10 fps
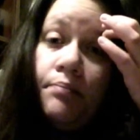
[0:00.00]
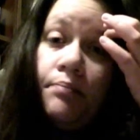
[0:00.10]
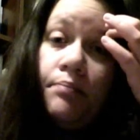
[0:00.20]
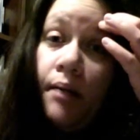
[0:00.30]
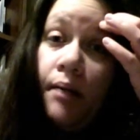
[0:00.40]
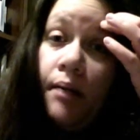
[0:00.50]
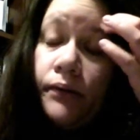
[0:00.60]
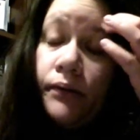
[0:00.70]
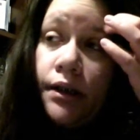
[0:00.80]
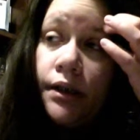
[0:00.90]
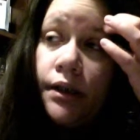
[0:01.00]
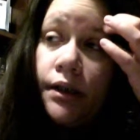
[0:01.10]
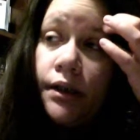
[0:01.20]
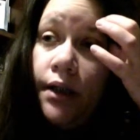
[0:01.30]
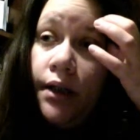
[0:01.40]
some memos
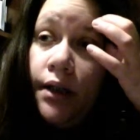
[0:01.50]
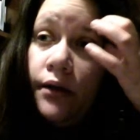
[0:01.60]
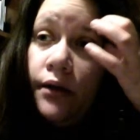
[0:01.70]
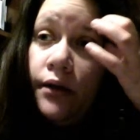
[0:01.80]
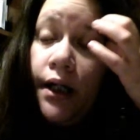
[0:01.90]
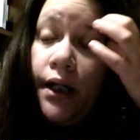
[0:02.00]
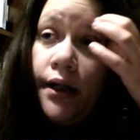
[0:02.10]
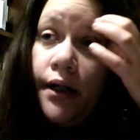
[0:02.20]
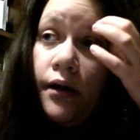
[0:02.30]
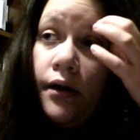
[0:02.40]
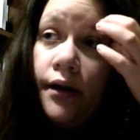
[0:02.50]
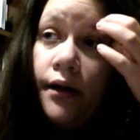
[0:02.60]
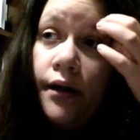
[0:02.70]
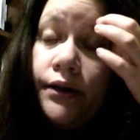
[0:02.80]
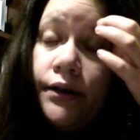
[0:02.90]
that made their way in there,
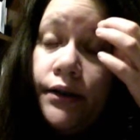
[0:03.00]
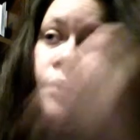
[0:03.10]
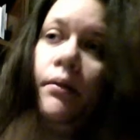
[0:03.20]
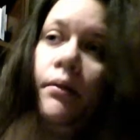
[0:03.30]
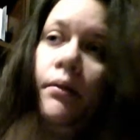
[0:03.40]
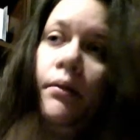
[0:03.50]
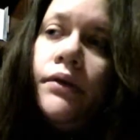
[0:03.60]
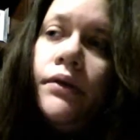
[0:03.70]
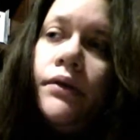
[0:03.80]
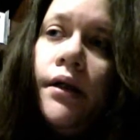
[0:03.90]
internal memos